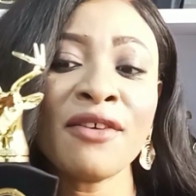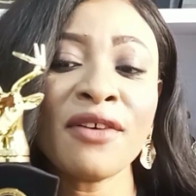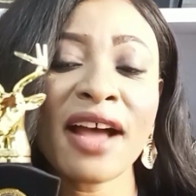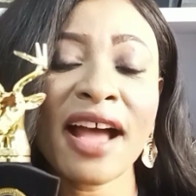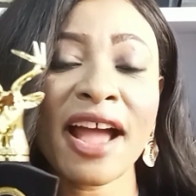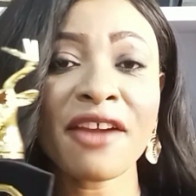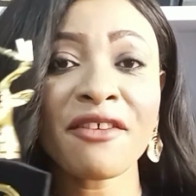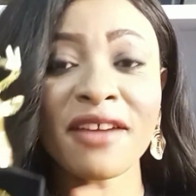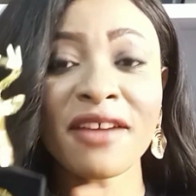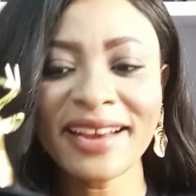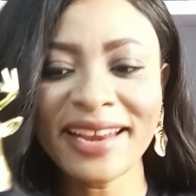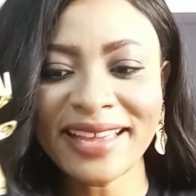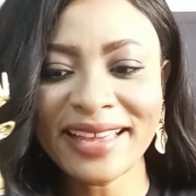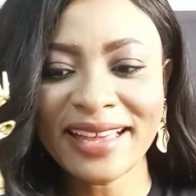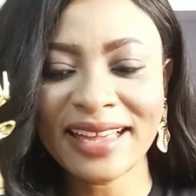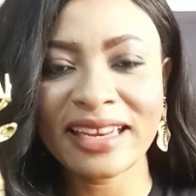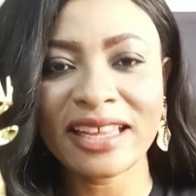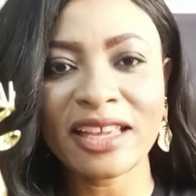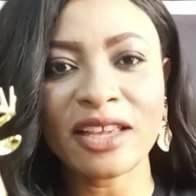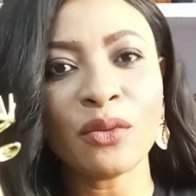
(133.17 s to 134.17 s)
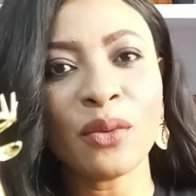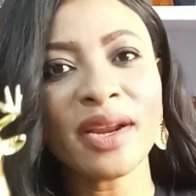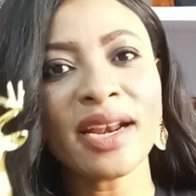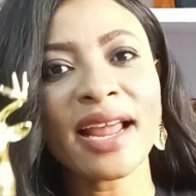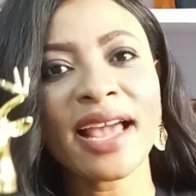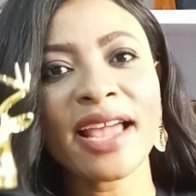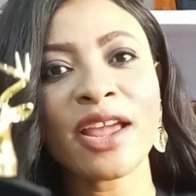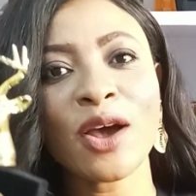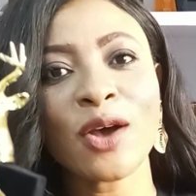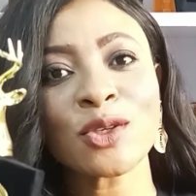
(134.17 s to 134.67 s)
Ironically, when
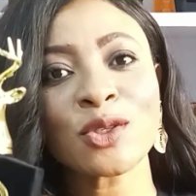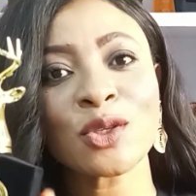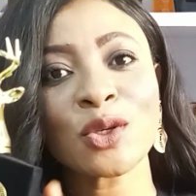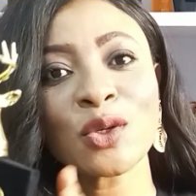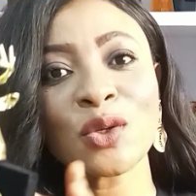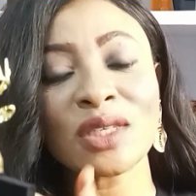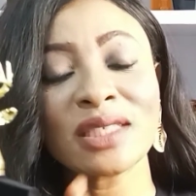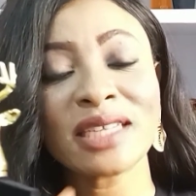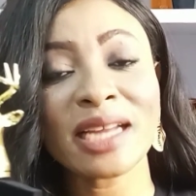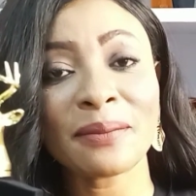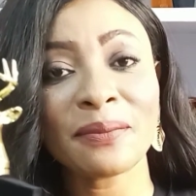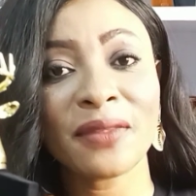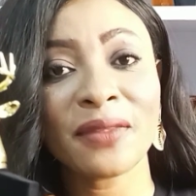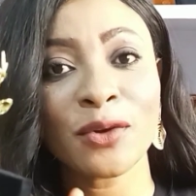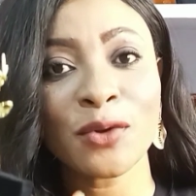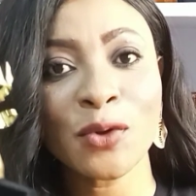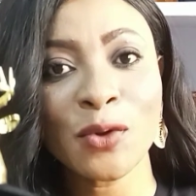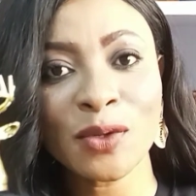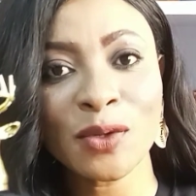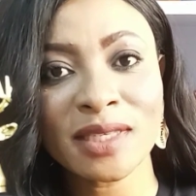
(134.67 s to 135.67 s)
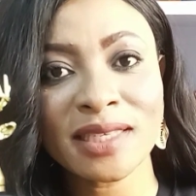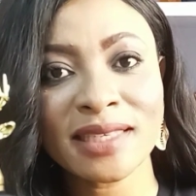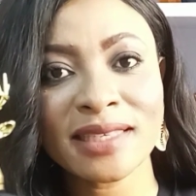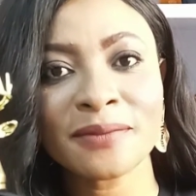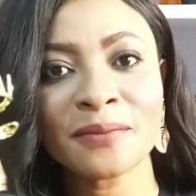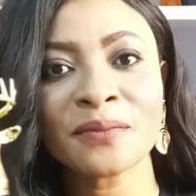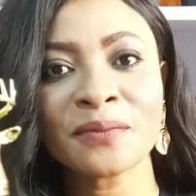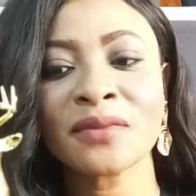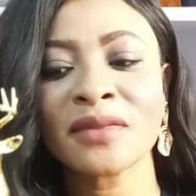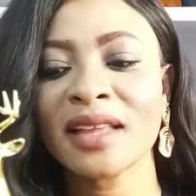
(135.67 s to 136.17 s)
I also looked up the notes
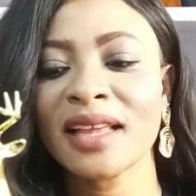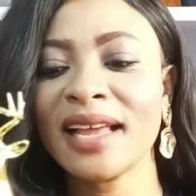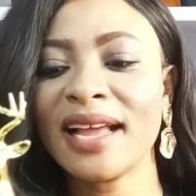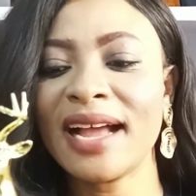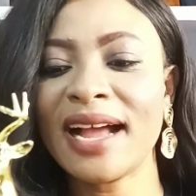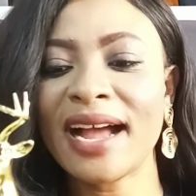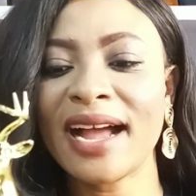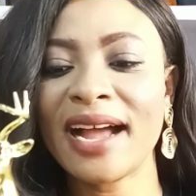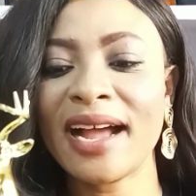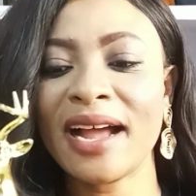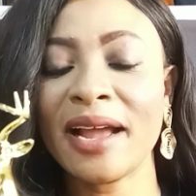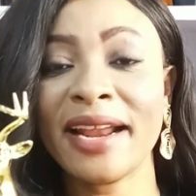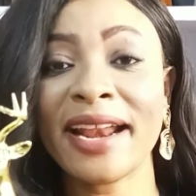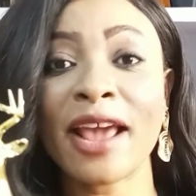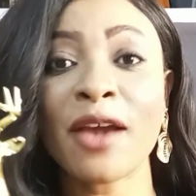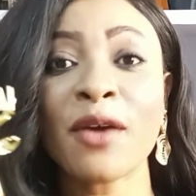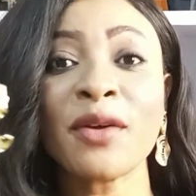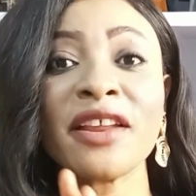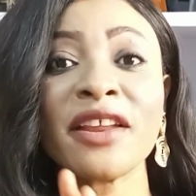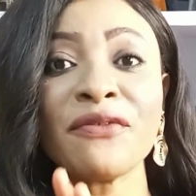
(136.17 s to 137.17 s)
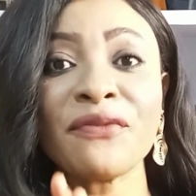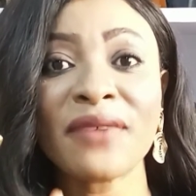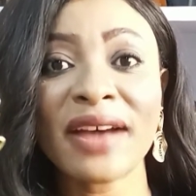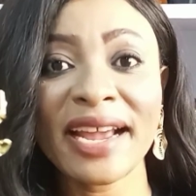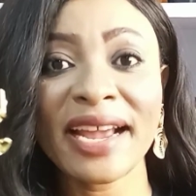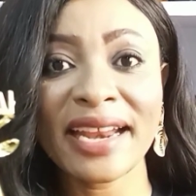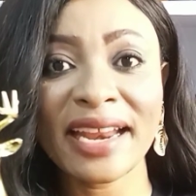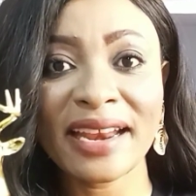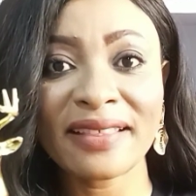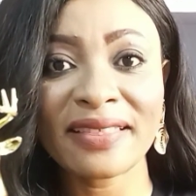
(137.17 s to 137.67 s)
and I couldn't
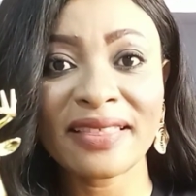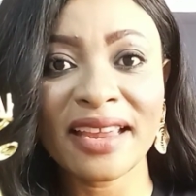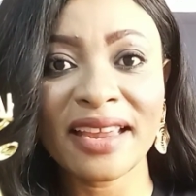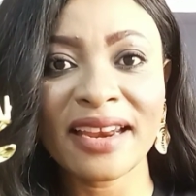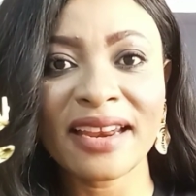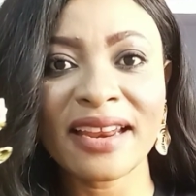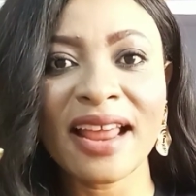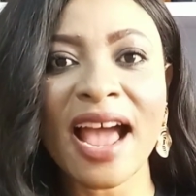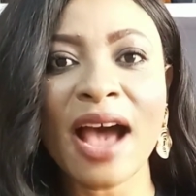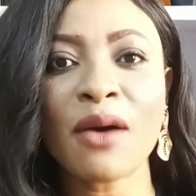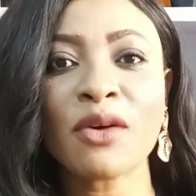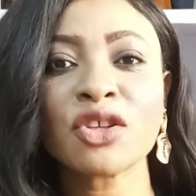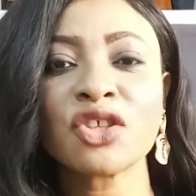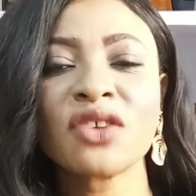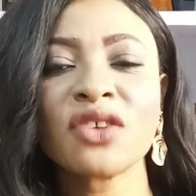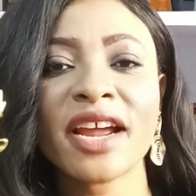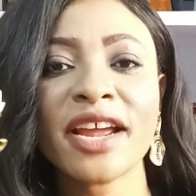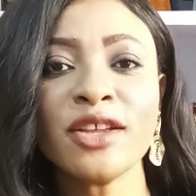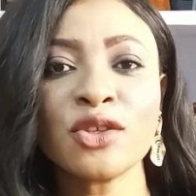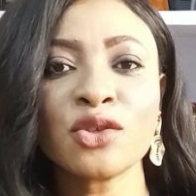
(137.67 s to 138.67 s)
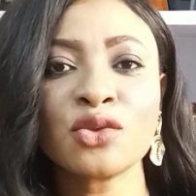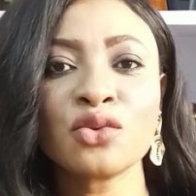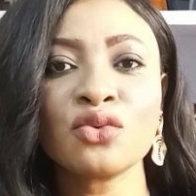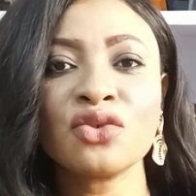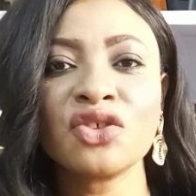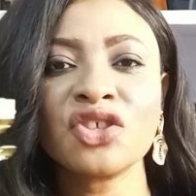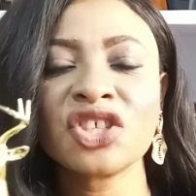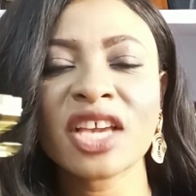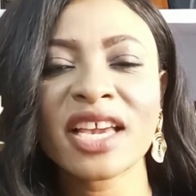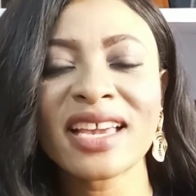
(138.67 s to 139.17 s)
find anything, I was trying to
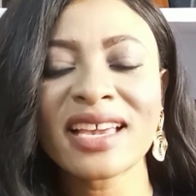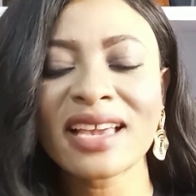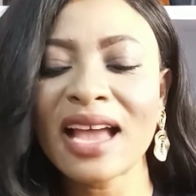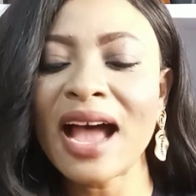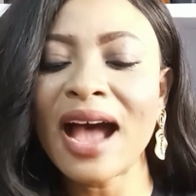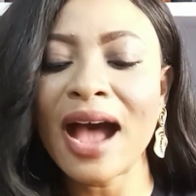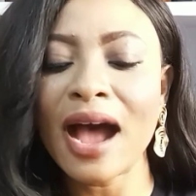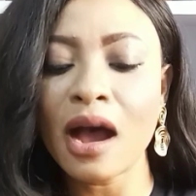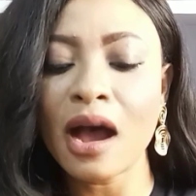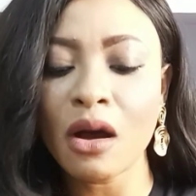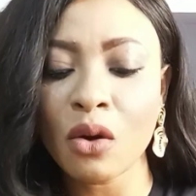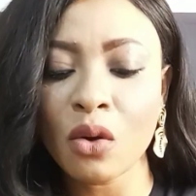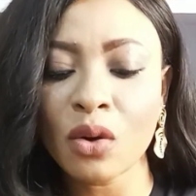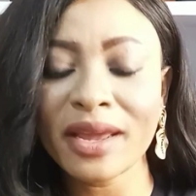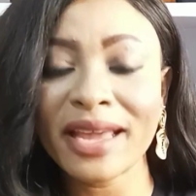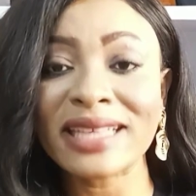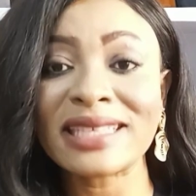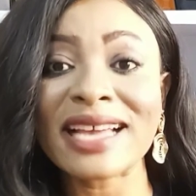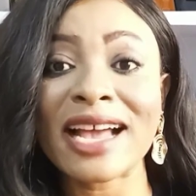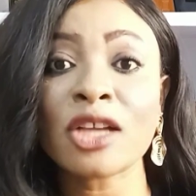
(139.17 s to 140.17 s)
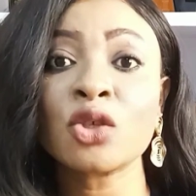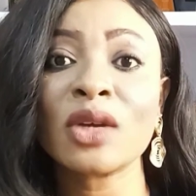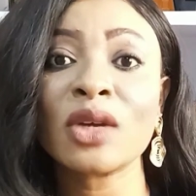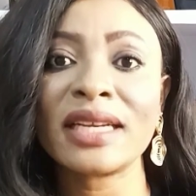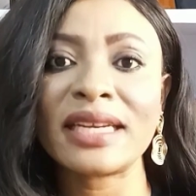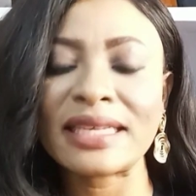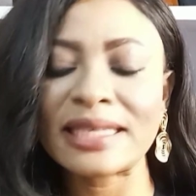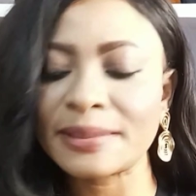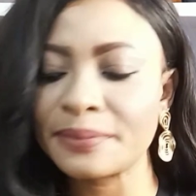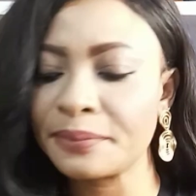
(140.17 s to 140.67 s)
check how it
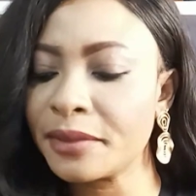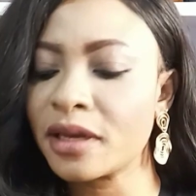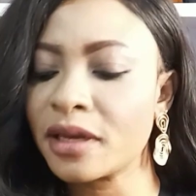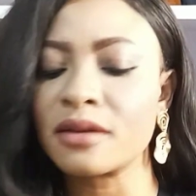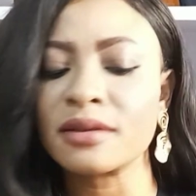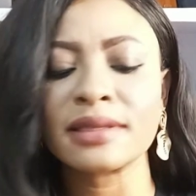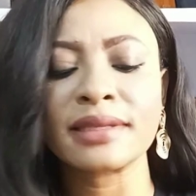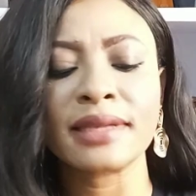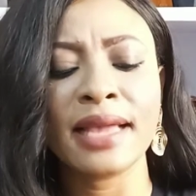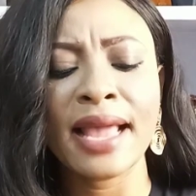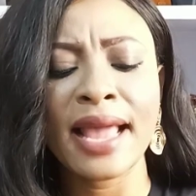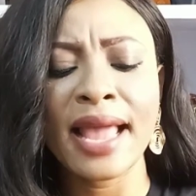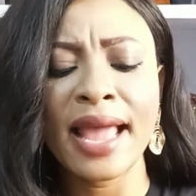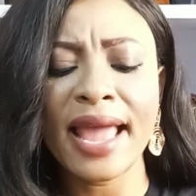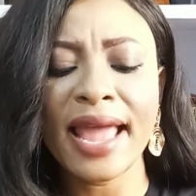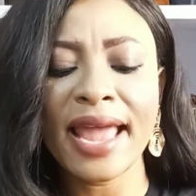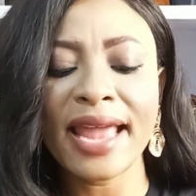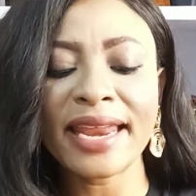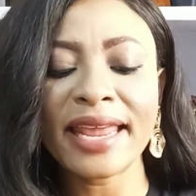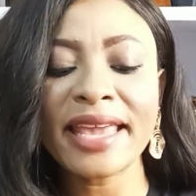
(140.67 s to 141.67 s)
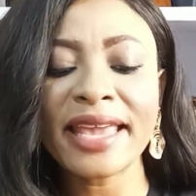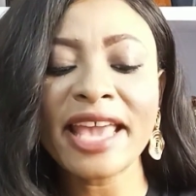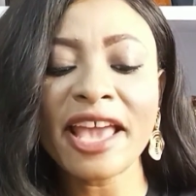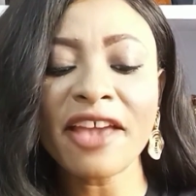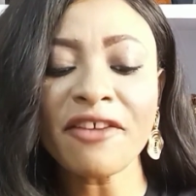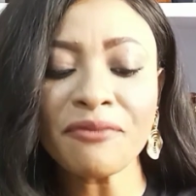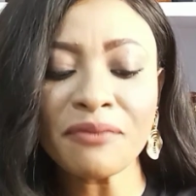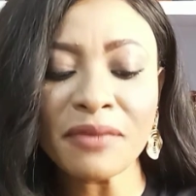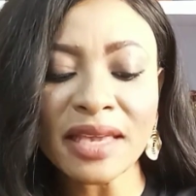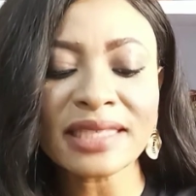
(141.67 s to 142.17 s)
actually smells, and it
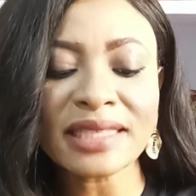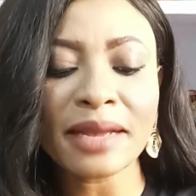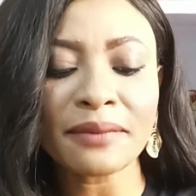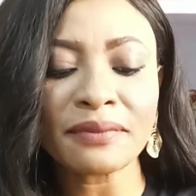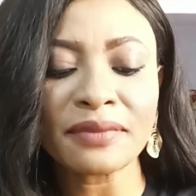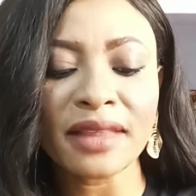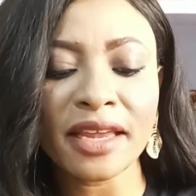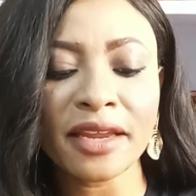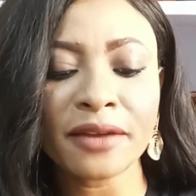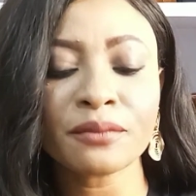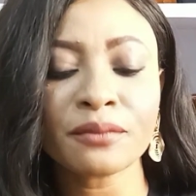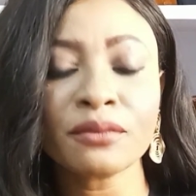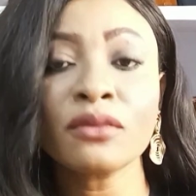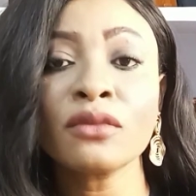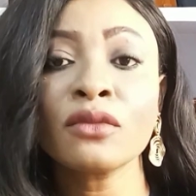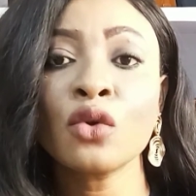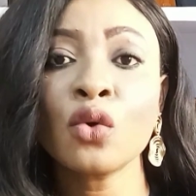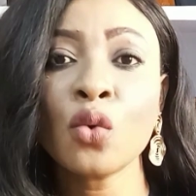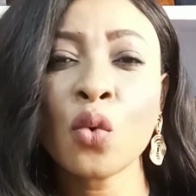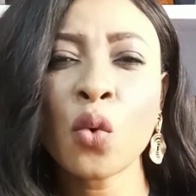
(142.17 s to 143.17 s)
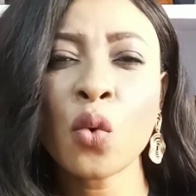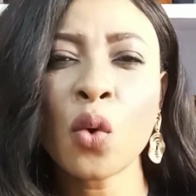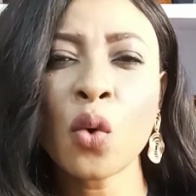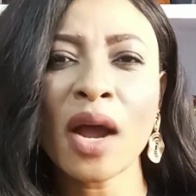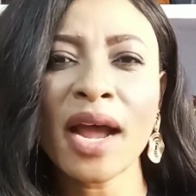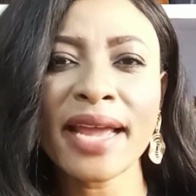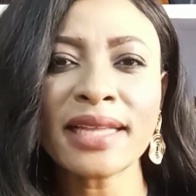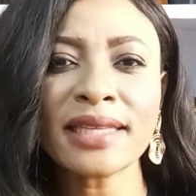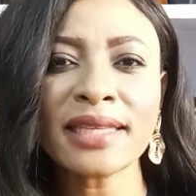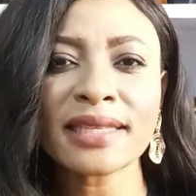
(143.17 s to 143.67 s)
gave me something
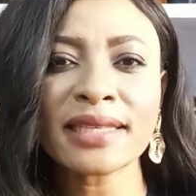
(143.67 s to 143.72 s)
quite